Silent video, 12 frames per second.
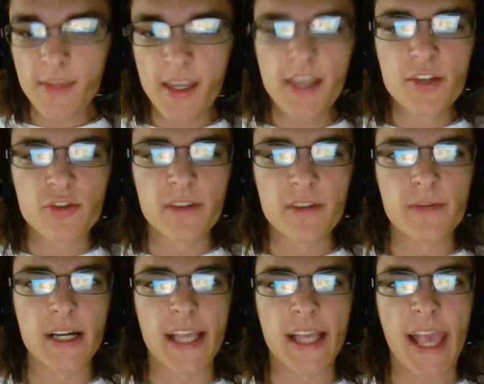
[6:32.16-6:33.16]
injury
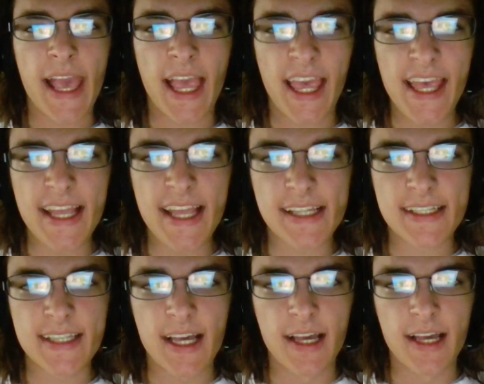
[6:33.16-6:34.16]
bug
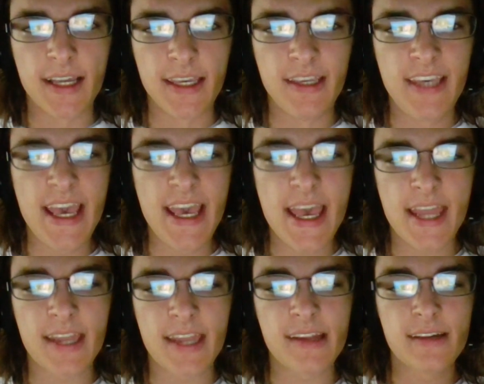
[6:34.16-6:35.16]
hits
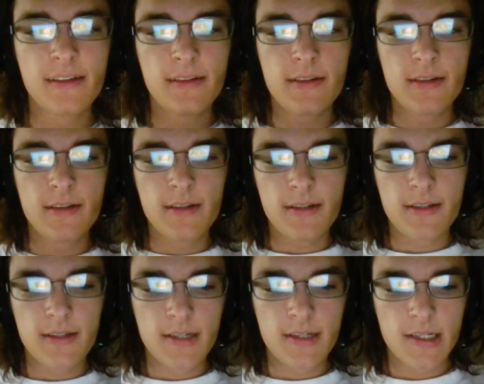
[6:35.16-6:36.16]
again.
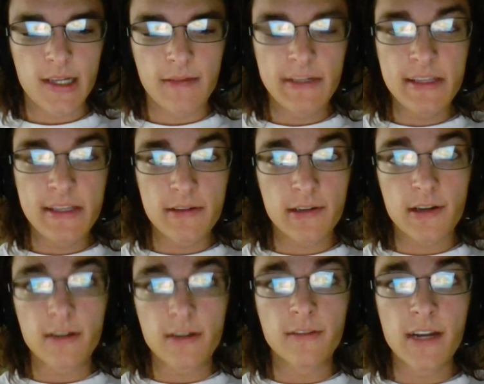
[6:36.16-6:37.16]
I mean, they're
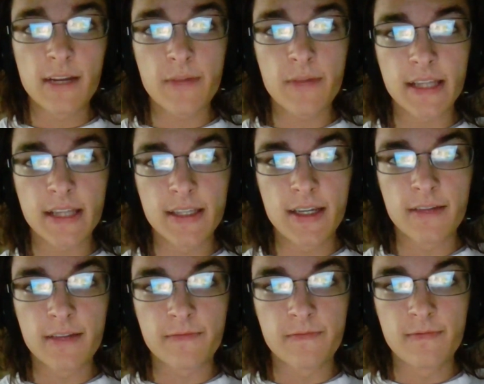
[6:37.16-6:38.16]
good at running back. They
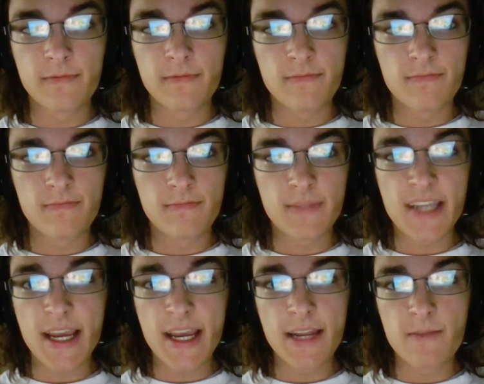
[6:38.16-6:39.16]
have
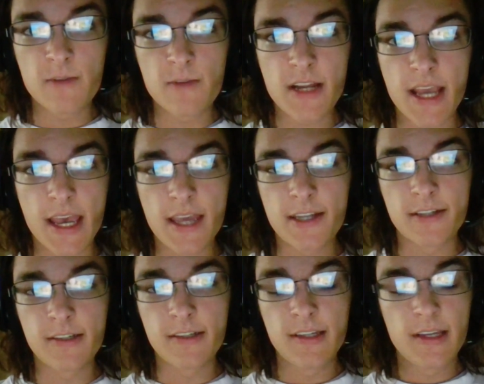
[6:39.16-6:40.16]
Danny Woodhead and